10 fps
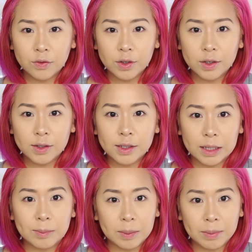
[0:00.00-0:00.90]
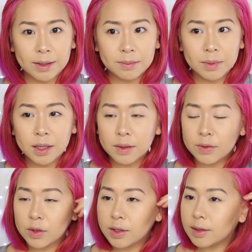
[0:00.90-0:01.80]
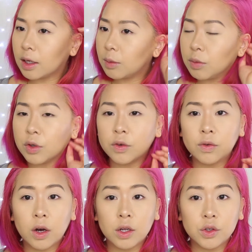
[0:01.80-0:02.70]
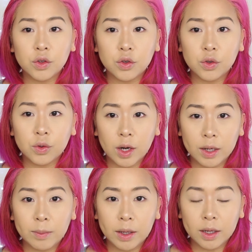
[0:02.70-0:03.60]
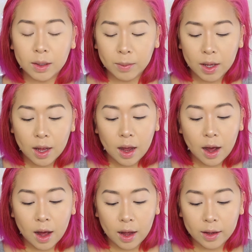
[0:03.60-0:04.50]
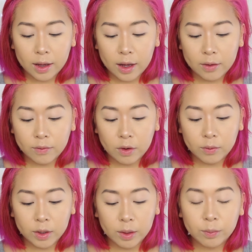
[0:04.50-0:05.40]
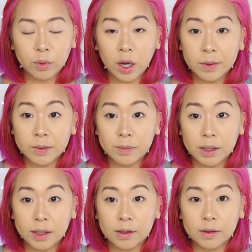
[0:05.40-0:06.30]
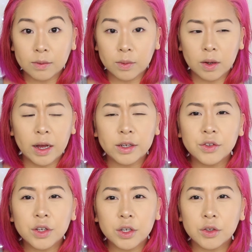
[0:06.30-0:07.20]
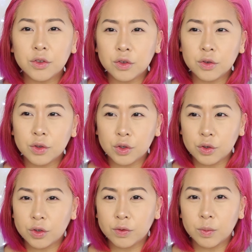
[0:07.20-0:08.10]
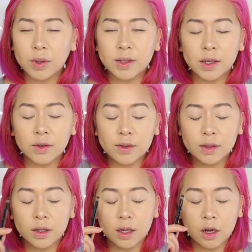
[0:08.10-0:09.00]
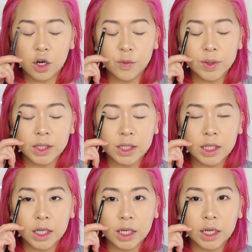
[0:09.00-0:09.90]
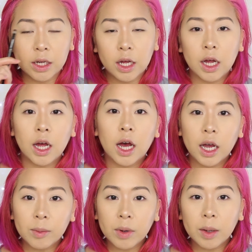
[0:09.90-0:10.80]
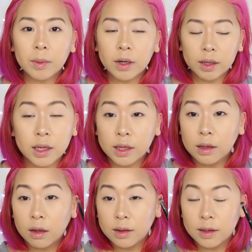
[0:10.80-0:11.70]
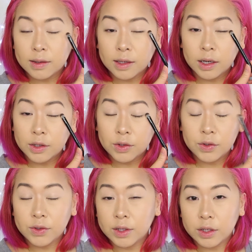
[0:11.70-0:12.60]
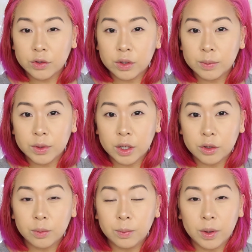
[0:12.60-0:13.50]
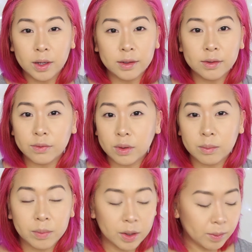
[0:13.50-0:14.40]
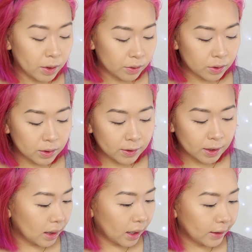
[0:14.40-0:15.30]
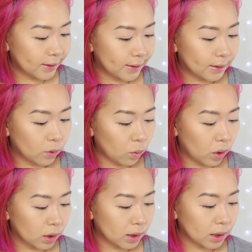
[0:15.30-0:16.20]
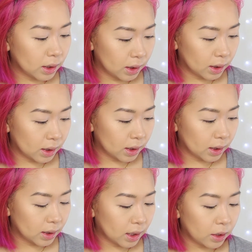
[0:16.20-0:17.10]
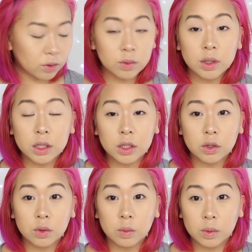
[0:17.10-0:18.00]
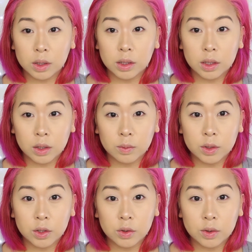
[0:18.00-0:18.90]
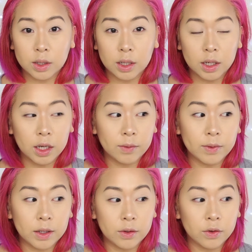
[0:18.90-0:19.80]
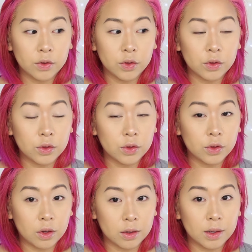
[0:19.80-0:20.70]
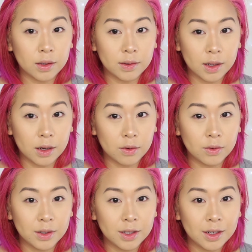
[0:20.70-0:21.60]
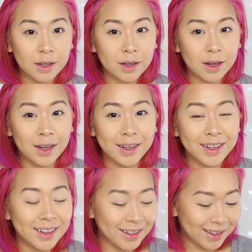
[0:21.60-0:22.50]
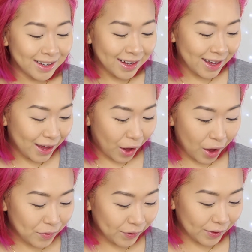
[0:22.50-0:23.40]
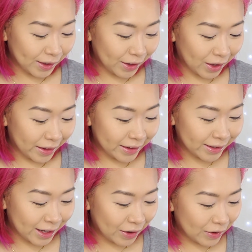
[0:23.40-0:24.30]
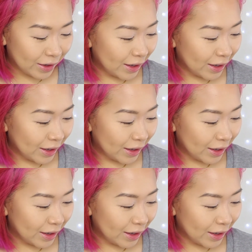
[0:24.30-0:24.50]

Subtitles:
finished like my base makeup, so I just gotta move on to eye makeup. I have already primed my lids as well. Actually, I used two different ones. I used the Urban Decay eye primer, and then on this side I just used like a cream shadow base from BareMinerals. Let's walk into this. I don't really know what look I want to do yet. I haven't thought this out. I haven't really thought this out.